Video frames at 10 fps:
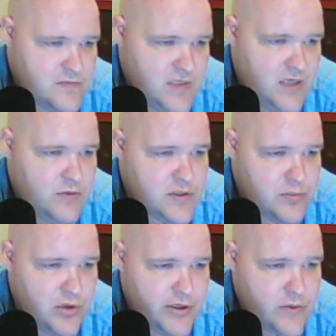was
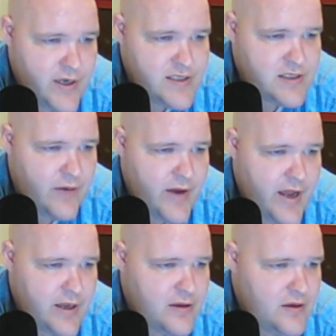deployed twice in
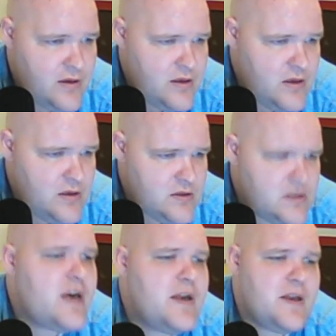Iraq,
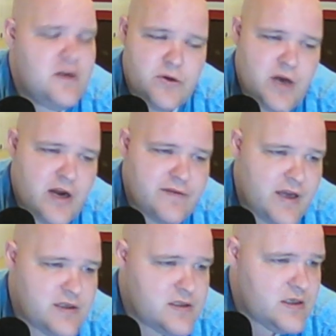not
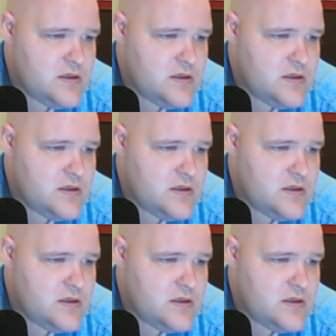Afghanistan,